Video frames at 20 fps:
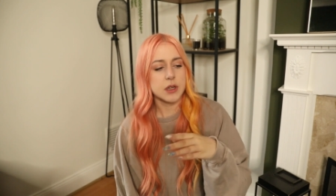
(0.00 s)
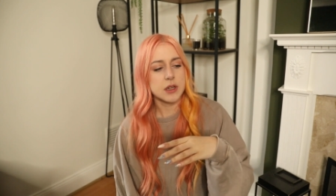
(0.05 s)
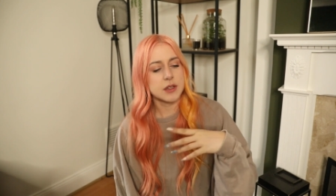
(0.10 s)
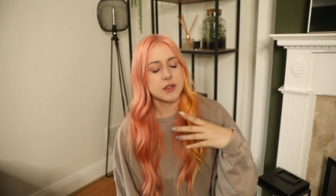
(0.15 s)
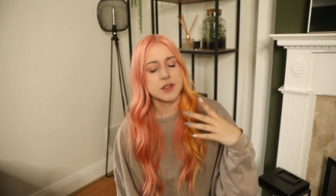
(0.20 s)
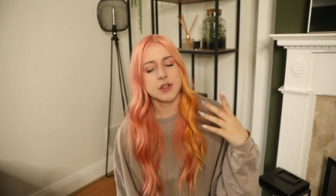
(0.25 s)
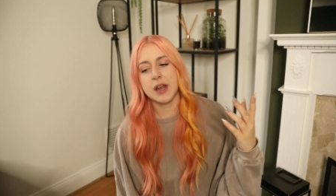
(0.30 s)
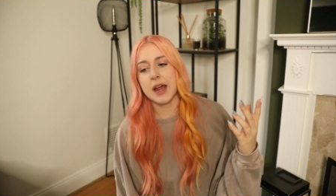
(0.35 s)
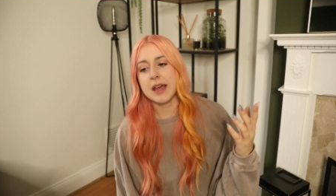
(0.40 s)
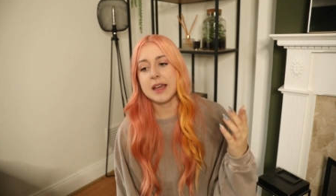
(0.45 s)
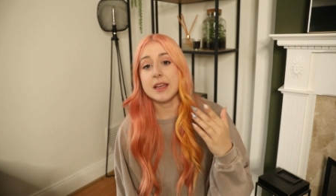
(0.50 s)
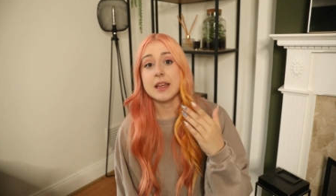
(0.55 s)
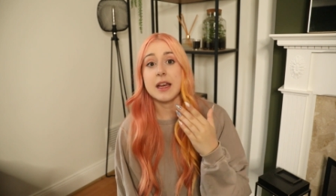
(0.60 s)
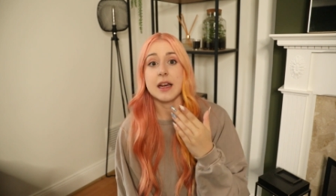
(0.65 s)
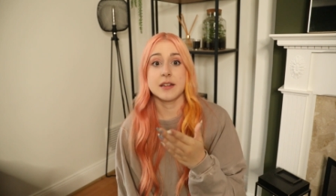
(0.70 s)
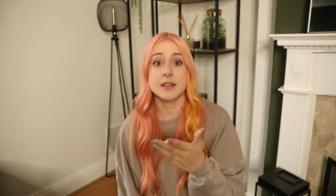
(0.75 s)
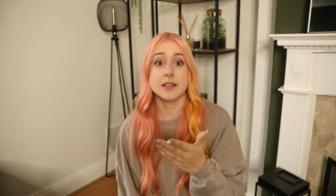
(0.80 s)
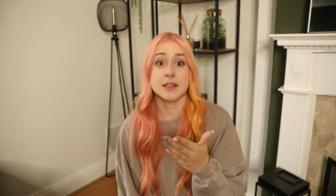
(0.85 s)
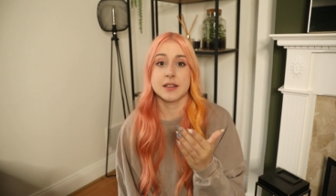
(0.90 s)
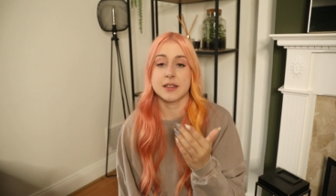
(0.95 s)
So like,
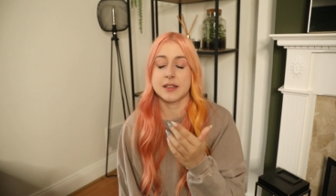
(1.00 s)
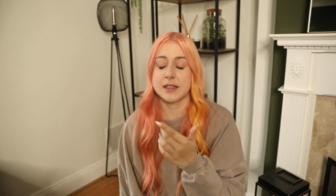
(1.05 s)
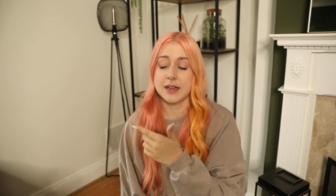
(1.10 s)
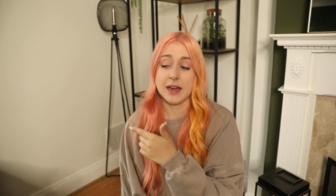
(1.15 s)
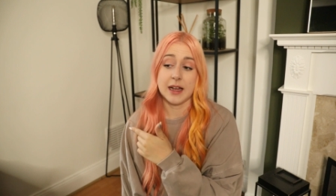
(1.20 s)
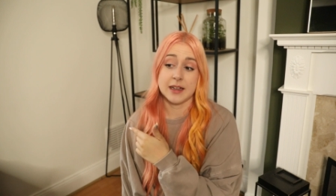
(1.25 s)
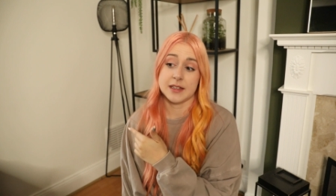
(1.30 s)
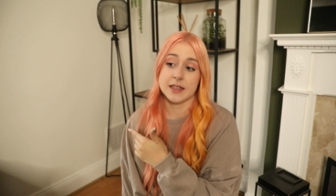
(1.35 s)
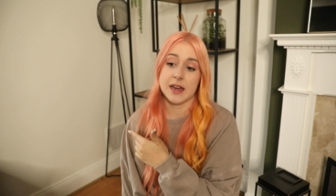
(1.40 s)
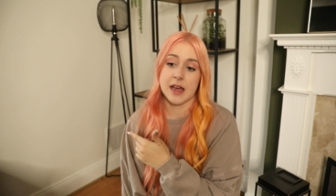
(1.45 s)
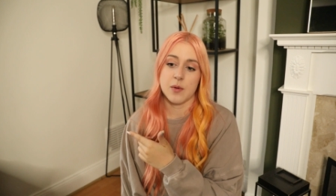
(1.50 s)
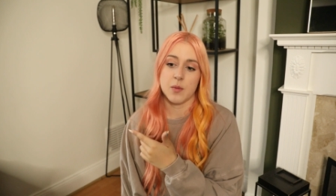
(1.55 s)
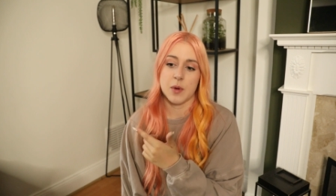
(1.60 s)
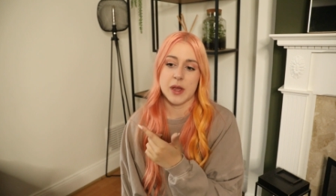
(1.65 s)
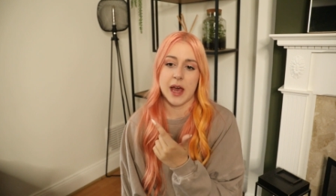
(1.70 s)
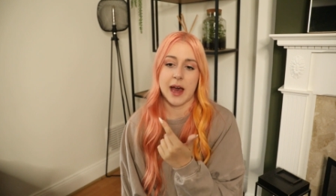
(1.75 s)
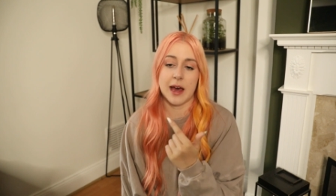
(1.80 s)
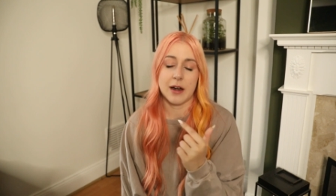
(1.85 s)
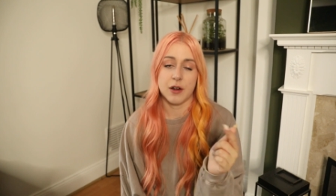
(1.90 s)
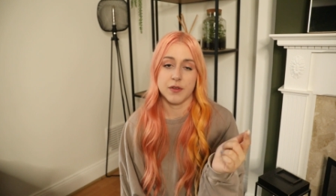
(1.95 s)
yes, last night
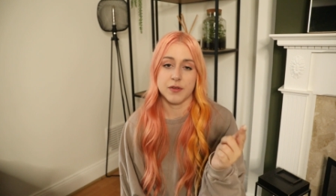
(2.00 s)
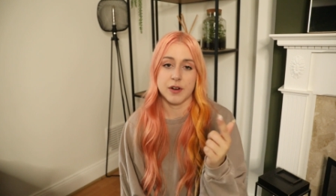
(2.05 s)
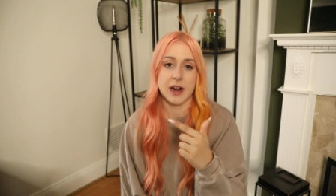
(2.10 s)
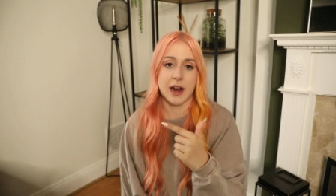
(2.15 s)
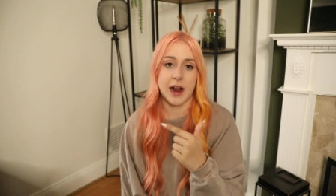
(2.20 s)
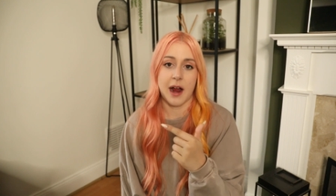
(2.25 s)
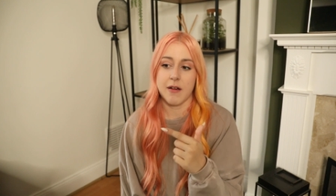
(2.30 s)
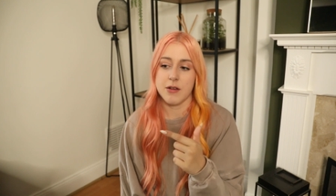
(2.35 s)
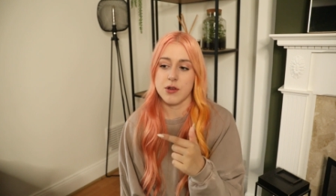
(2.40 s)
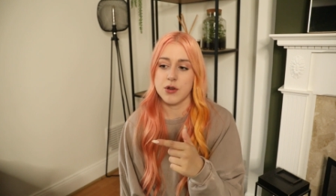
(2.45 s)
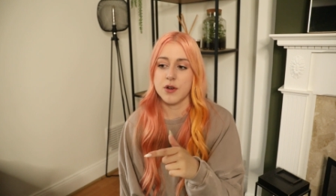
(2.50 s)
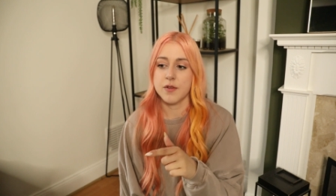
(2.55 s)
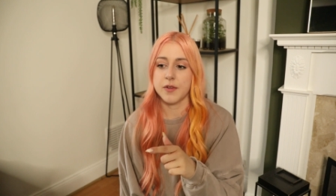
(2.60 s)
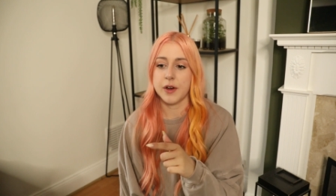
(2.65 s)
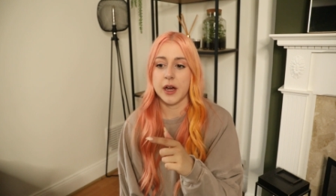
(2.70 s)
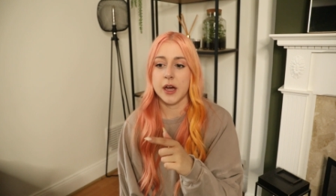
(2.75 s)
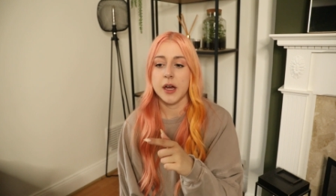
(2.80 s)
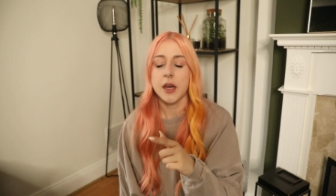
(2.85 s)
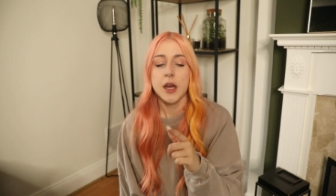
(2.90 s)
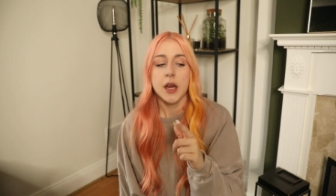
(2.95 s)
we had our friend Gary
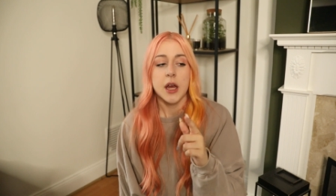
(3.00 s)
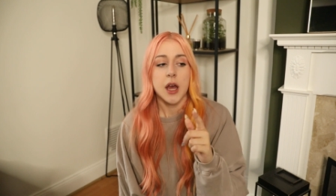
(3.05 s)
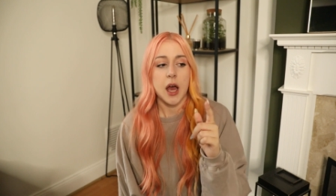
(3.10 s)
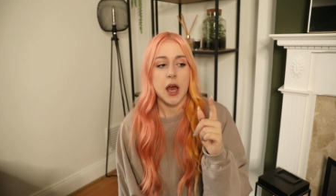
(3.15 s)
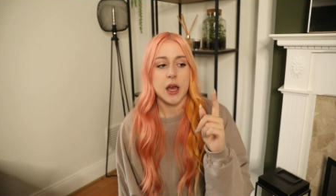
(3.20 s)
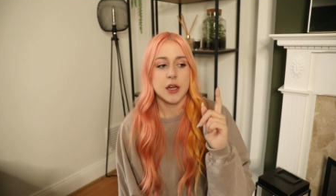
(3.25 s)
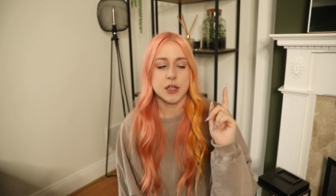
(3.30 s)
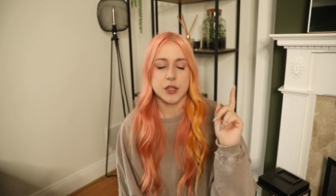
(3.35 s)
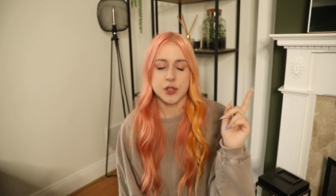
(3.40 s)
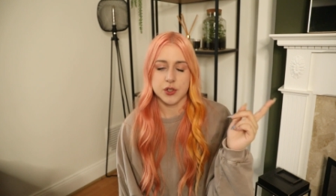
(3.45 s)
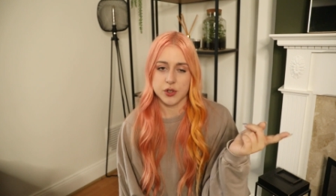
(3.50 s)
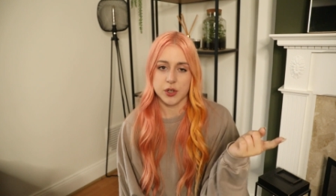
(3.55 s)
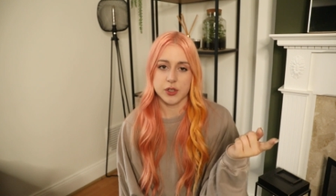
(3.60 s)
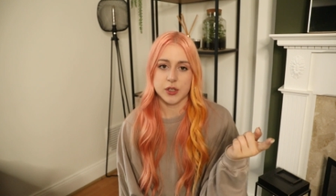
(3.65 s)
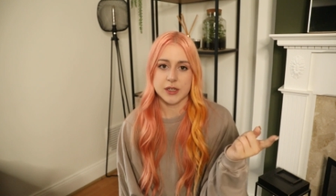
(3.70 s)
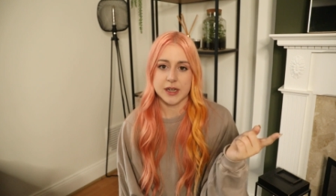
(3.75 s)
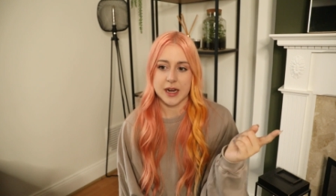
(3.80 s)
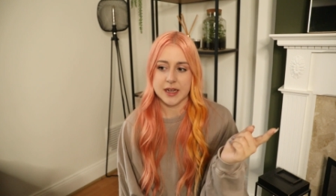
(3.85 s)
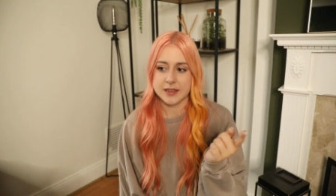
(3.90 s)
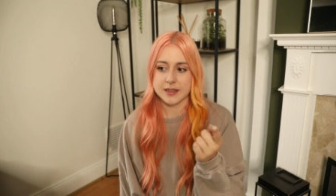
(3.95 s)
over, and he
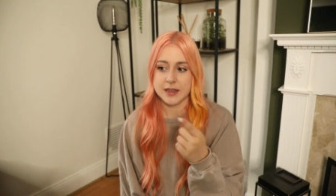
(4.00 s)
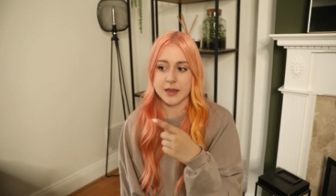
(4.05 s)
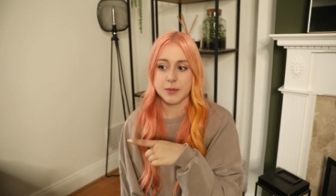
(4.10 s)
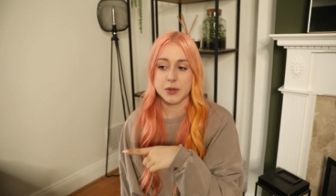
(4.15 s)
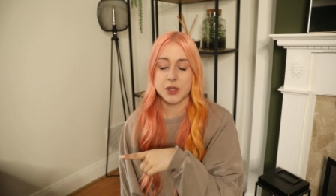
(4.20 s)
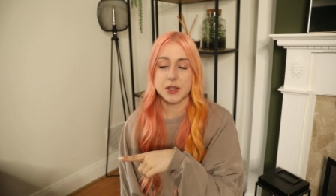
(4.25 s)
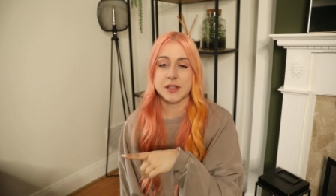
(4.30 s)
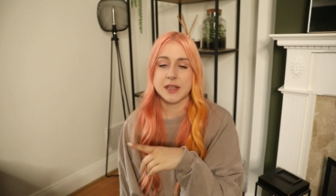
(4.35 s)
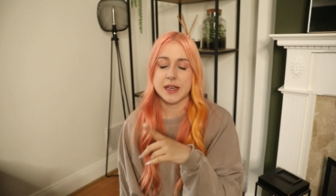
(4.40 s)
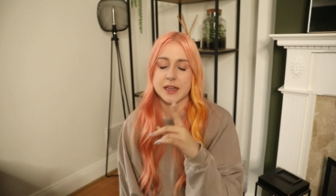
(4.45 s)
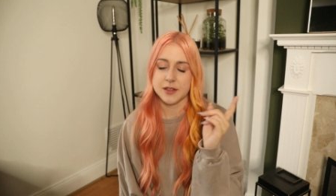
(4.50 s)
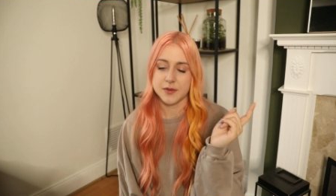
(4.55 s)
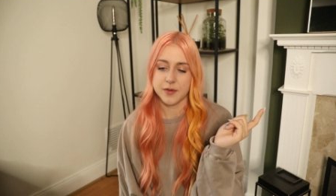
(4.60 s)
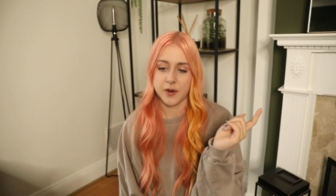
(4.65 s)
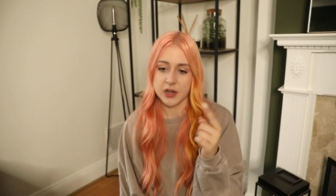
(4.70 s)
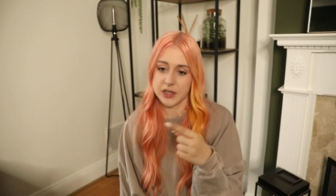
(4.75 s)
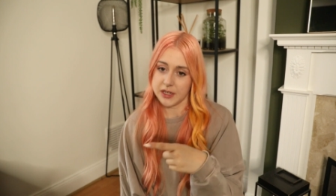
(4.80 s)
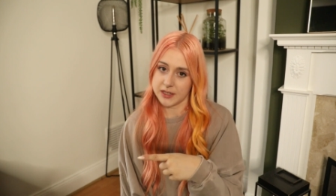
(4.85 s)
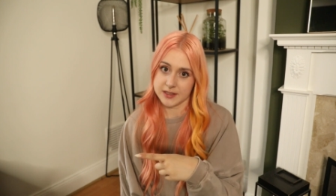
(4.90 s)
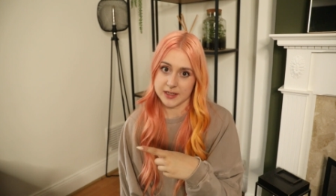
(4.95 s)
struggled last night because he gets
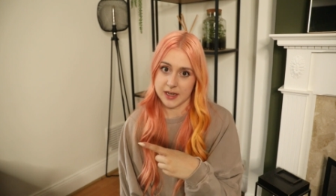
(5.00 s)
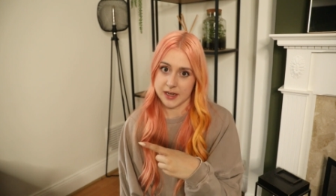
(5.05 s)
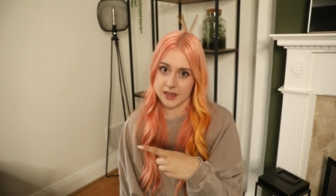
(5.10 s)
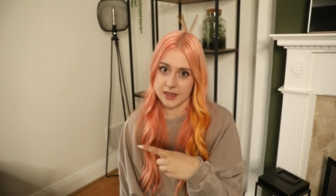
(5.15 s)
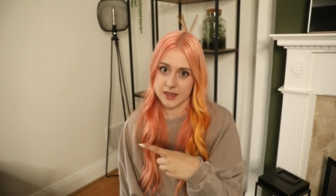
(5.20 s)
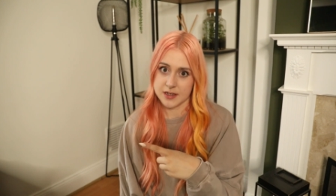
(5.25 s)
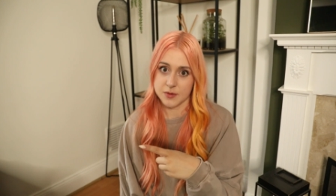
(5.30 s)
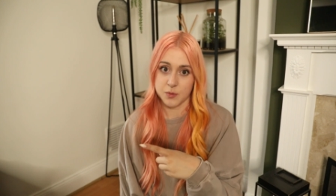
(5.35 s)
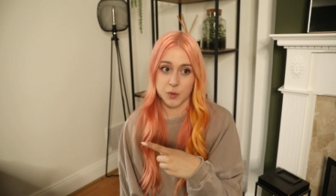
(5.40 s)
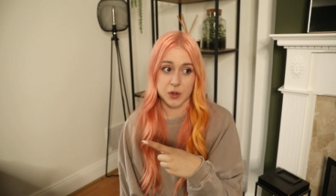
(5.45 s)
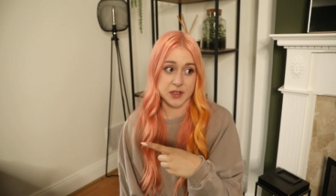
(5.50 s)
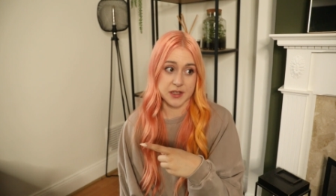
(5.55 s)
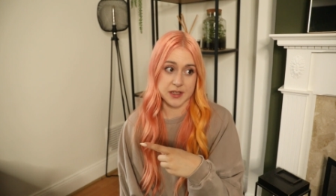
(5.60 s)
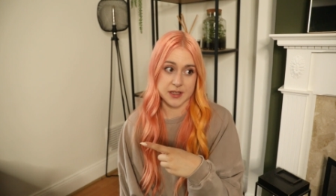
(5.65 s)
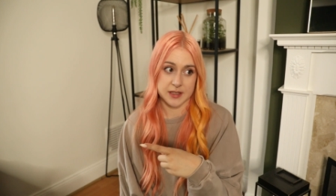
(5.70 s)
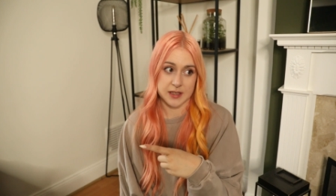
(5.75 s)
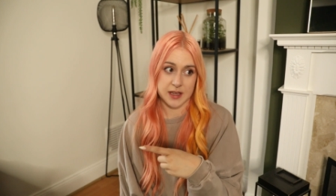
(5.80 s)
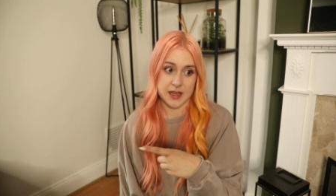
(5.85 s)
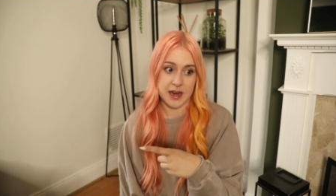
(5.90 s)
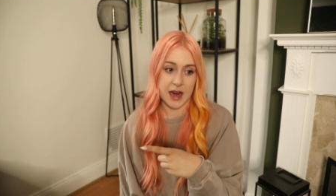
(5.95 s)
very excited and wants to
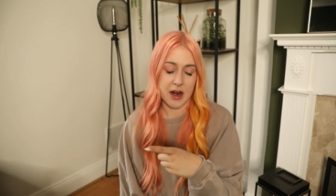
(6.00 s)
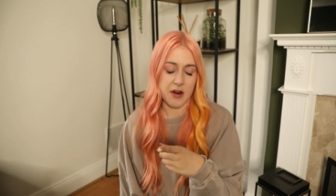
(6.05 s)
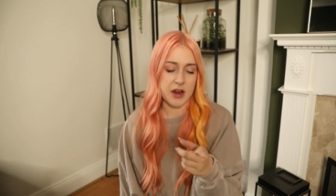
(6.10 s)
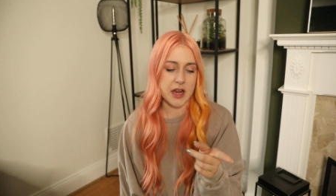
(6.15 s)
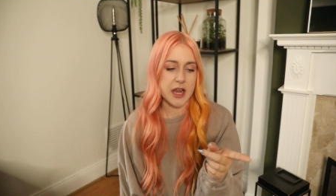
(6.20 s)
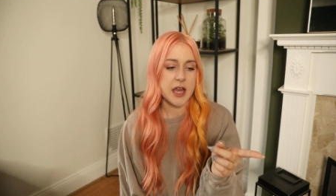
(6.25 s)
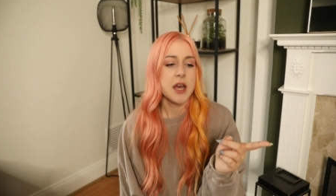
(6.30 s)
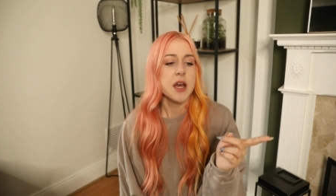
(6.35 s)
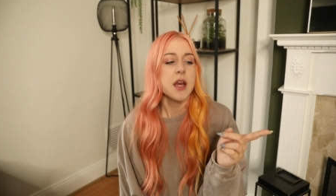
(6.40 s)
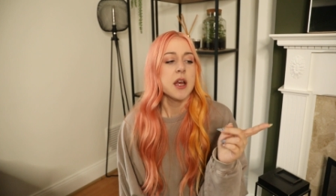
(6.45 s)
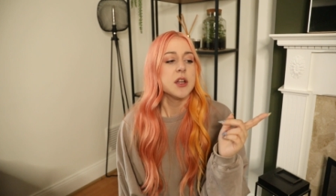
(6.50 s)
see Gary.